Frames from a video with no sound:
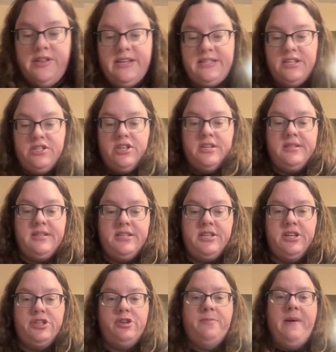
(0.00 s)
this is just the
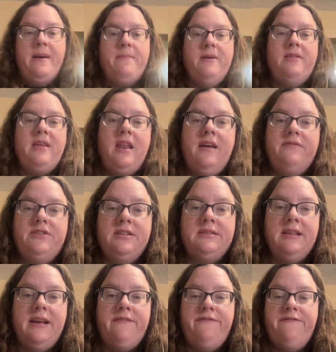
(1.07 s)
tissue paper that I've just
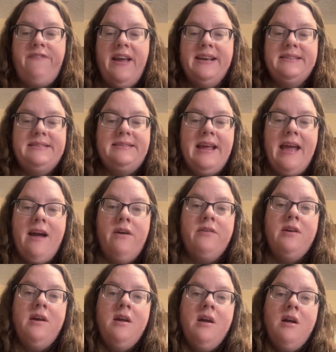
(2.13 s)
laid face down
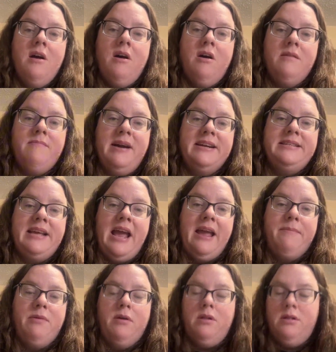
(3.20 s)
on my table.